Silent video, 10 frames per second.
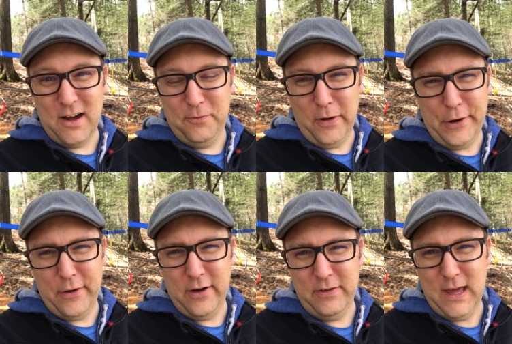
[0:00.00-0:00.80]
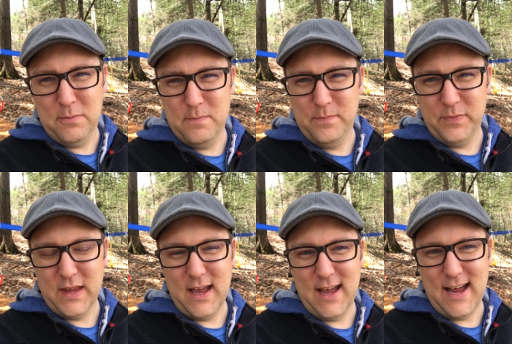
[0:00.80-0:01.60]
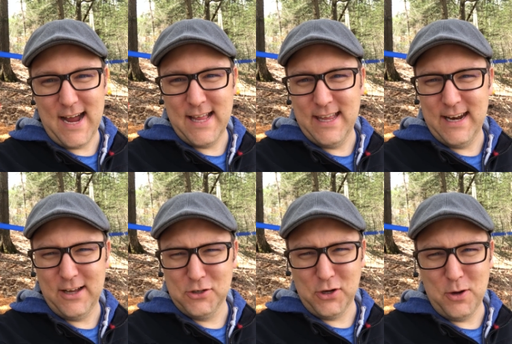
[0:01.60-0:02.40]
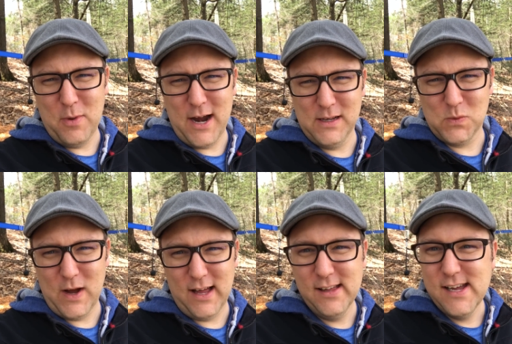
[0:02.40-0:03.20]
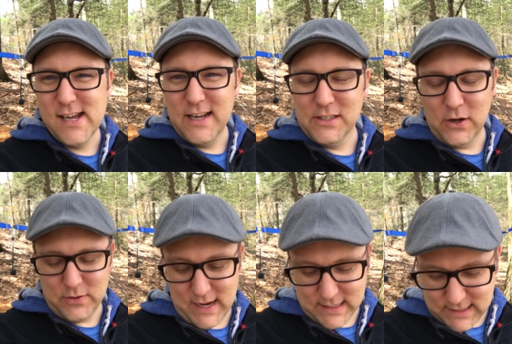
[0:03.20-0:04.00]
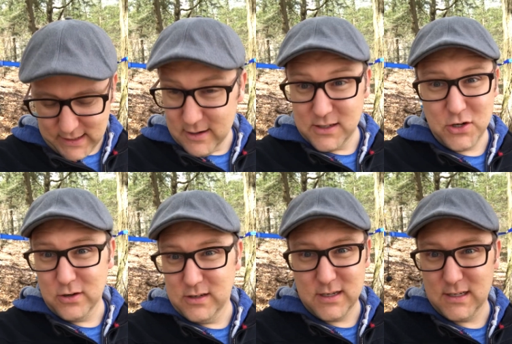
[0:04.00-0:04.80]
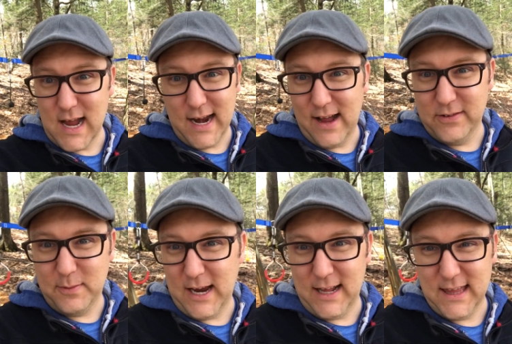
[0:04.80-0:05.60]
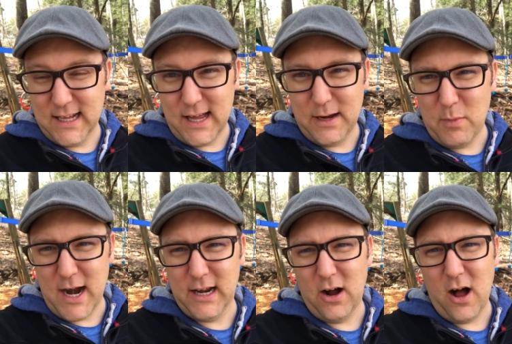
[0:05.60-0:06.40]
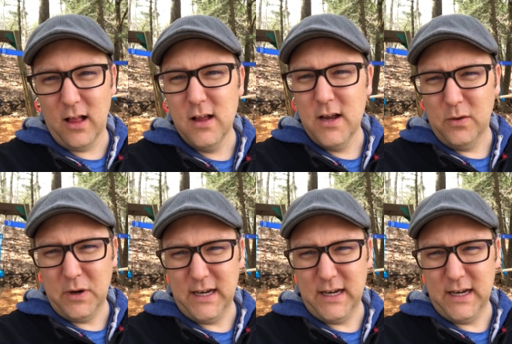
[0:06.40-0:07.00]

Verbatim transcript: a photo of him. And then I'll show you mine as well. So the idea here is yours does not have to be anything like mine at all. What he